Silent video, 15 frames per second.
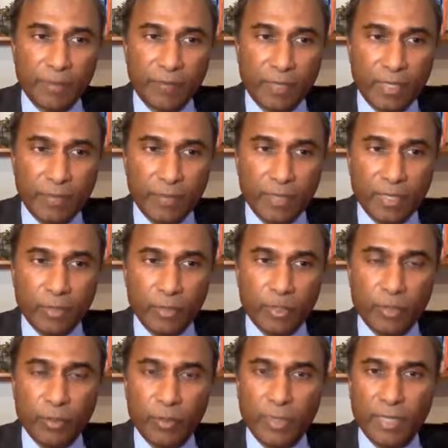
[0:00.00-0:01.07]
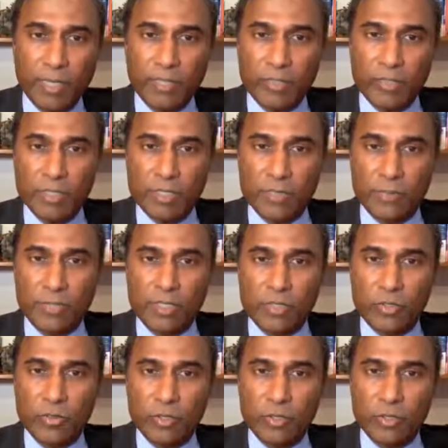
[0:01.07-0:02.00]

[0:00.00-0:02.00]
But fundamentally, what Your Body, Your System